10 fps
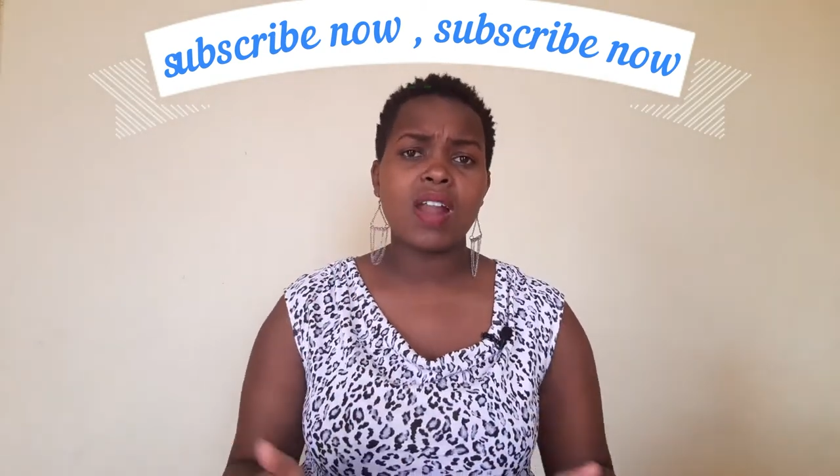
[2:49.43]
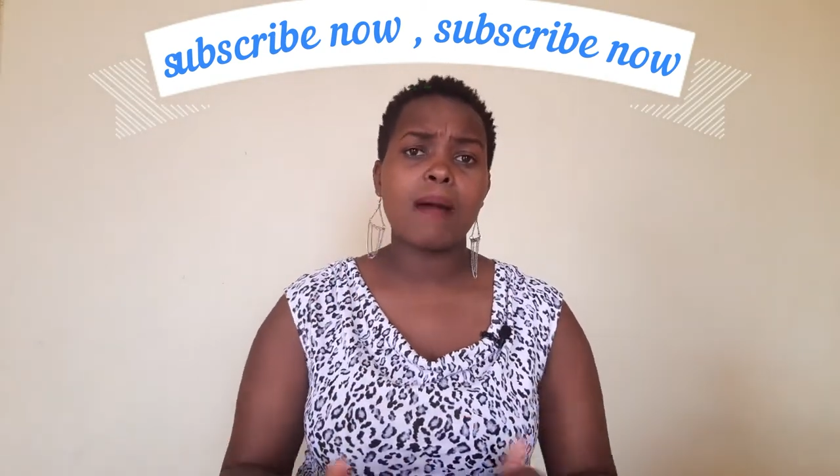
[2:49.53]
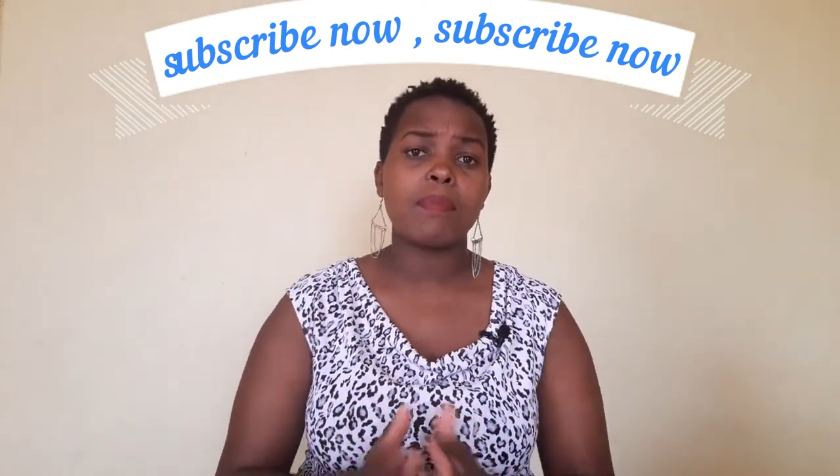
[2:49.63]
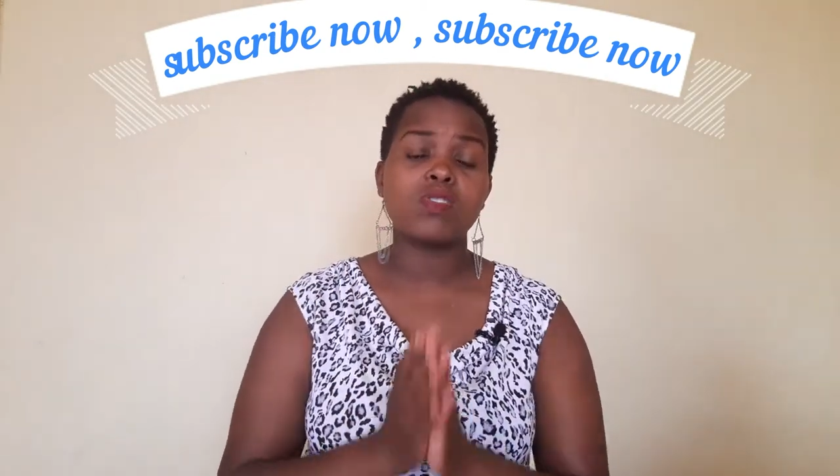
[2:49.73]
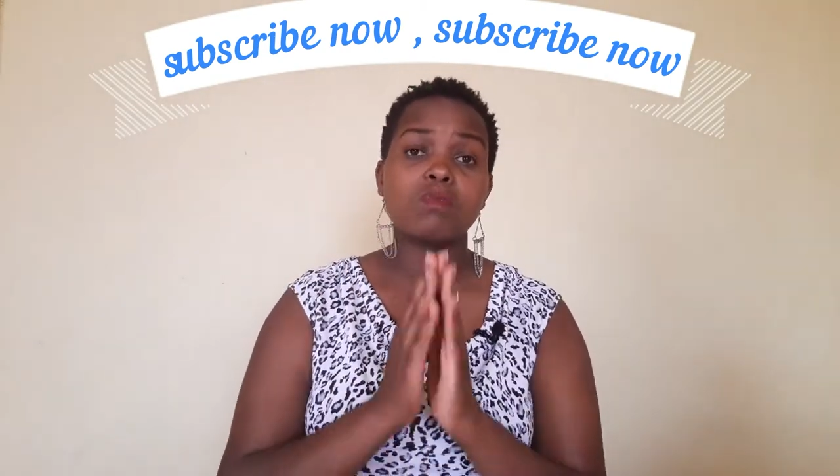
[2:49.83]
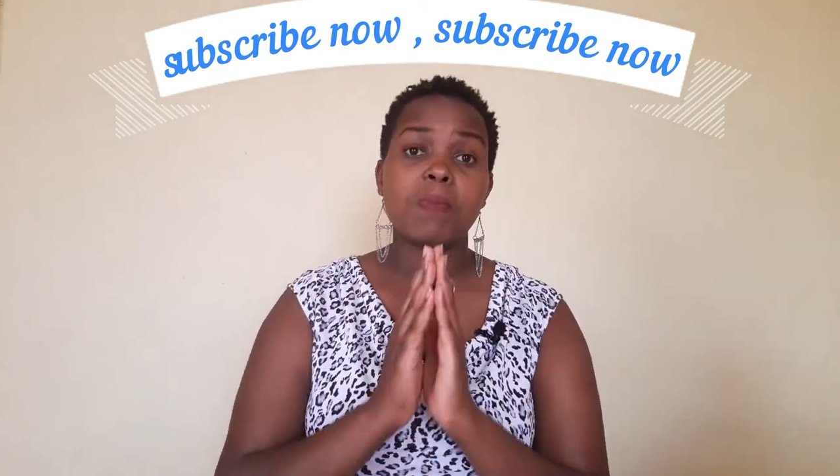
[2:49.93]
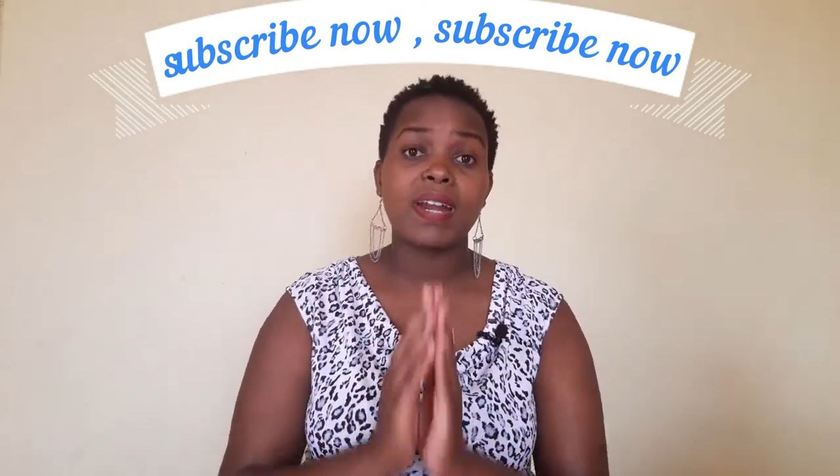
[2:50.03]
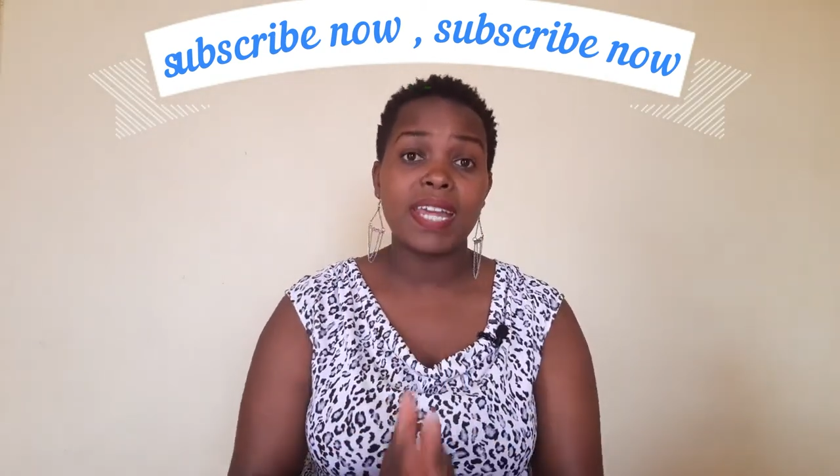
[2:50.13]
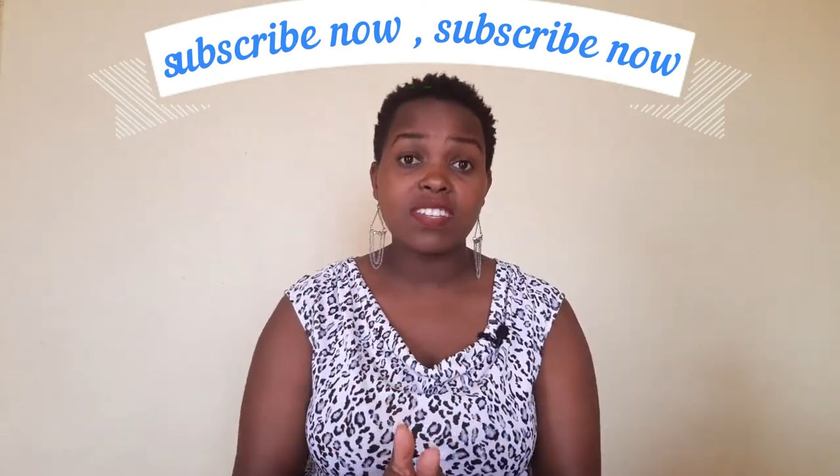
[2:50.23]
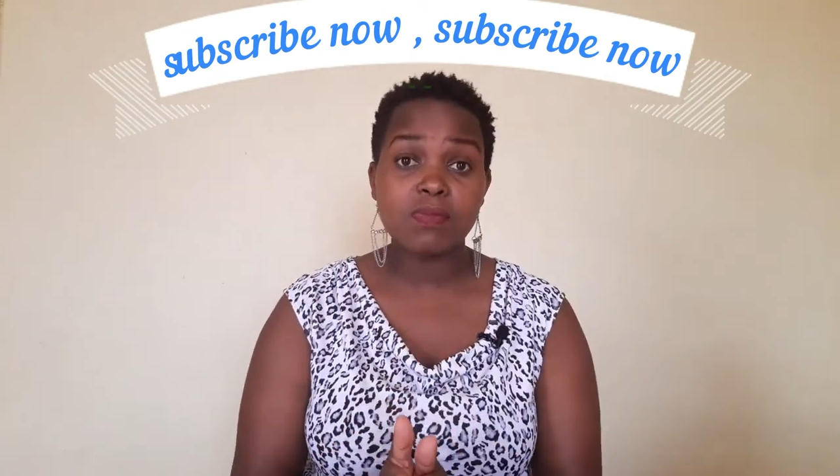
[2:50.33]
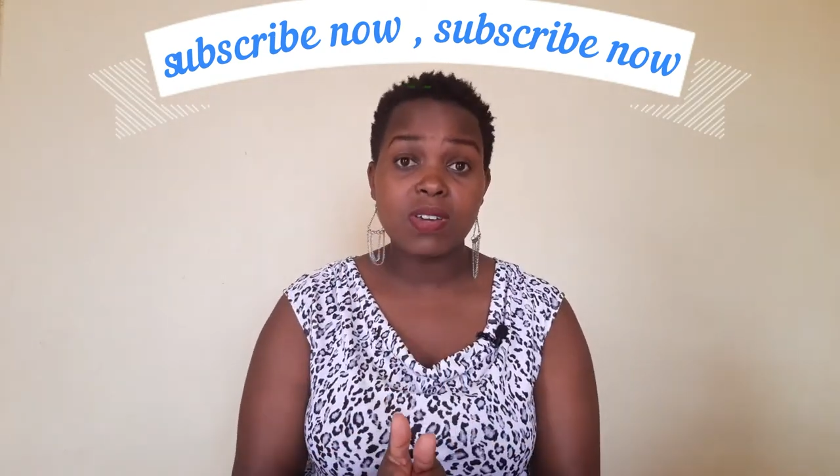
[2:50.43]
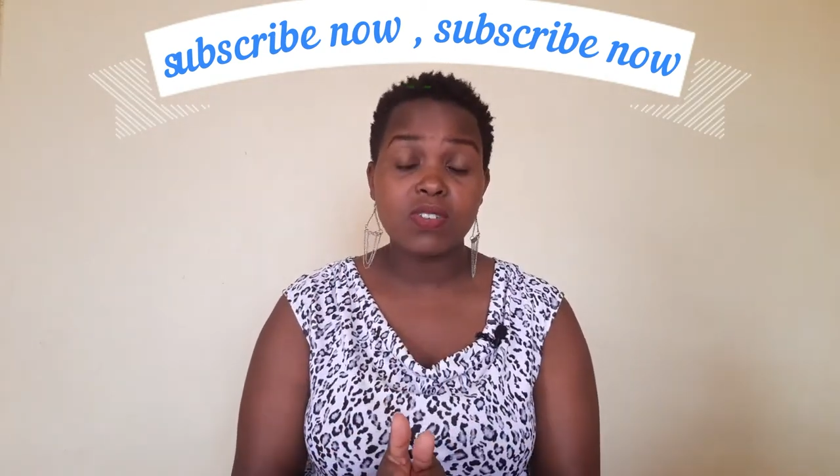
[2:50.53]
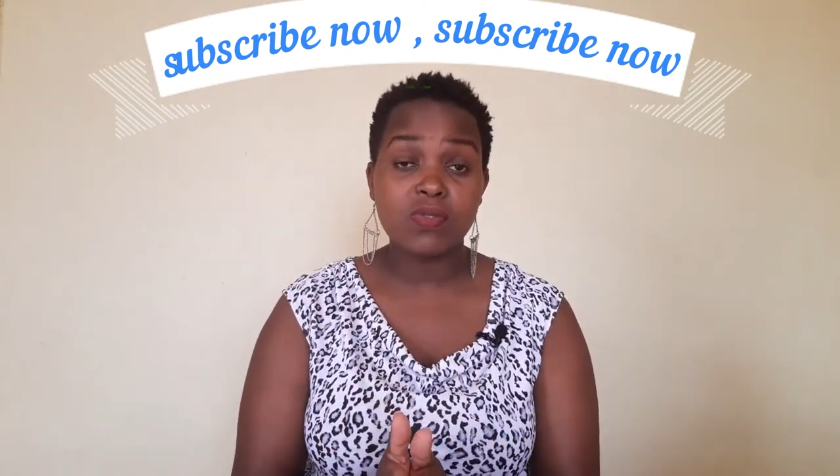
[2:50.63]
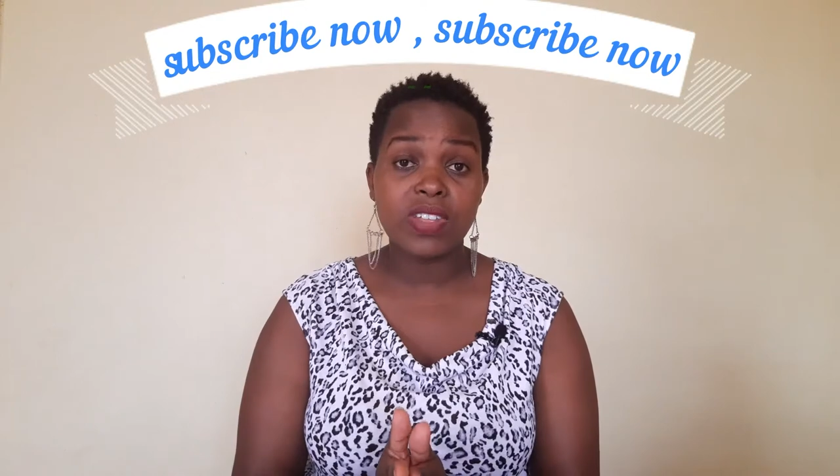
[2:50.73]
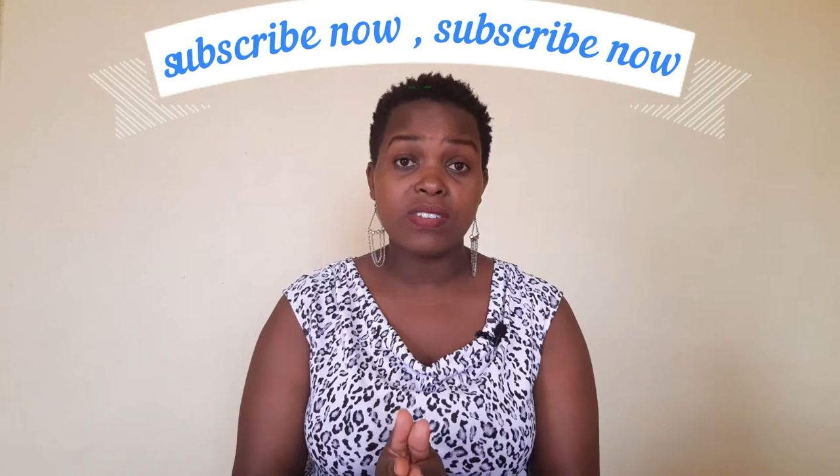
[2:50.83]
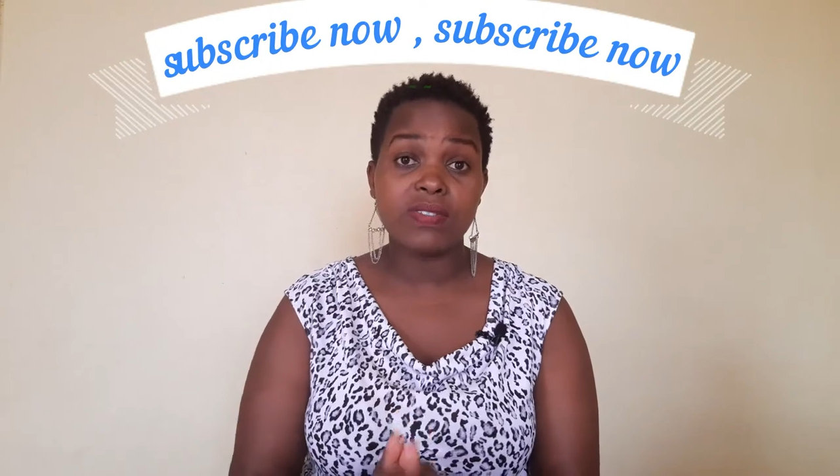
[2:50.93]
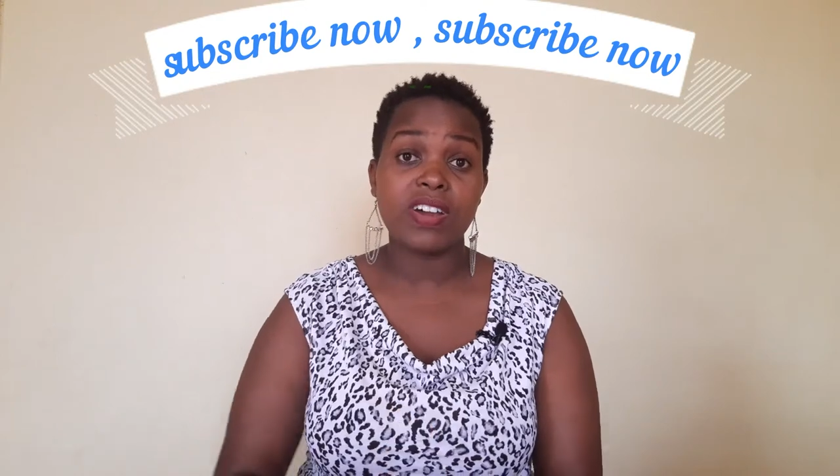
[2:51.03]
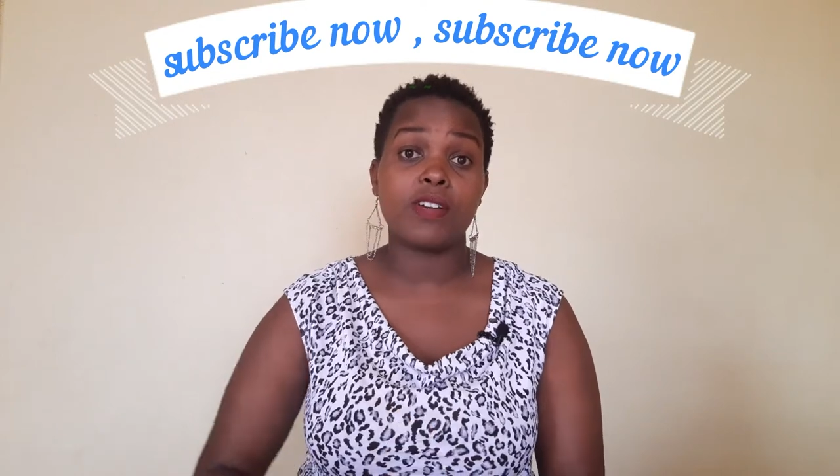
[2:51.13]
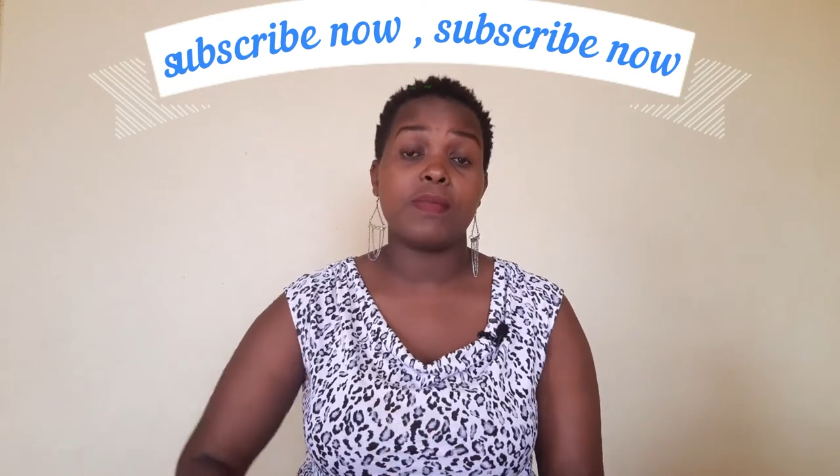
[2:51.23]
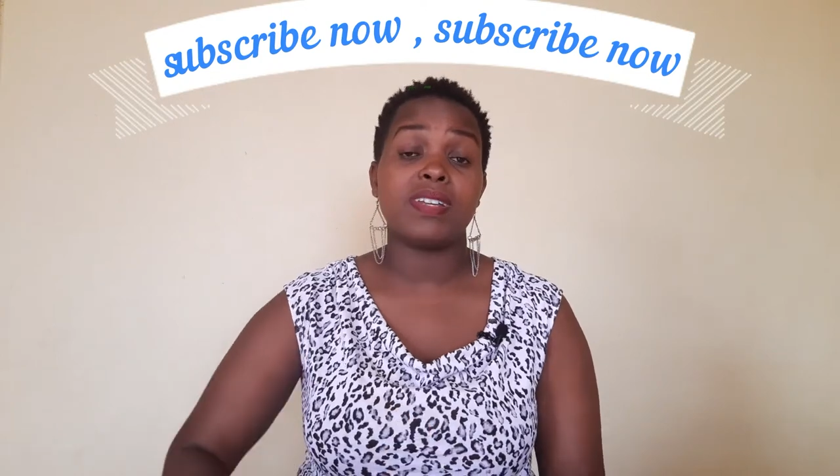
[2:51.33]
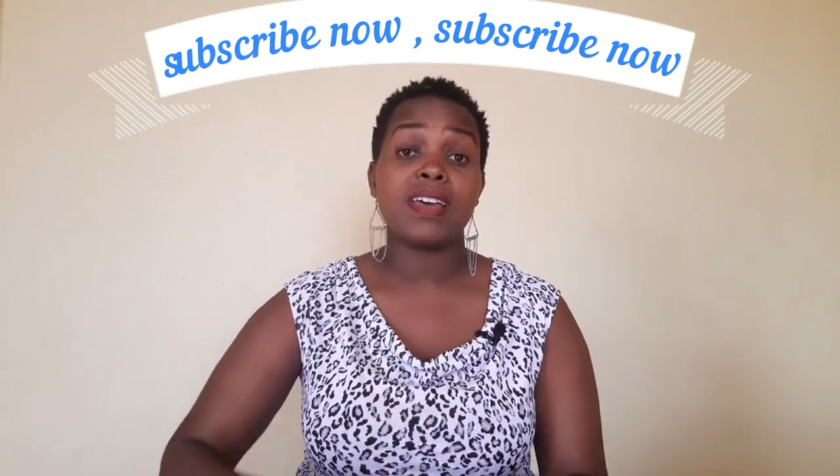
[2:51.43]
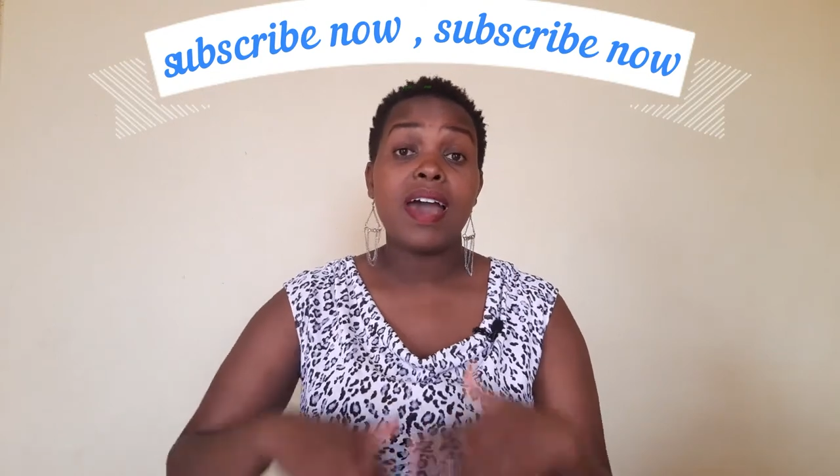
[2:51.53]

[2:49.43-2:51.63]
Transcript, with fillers: about management of the environment,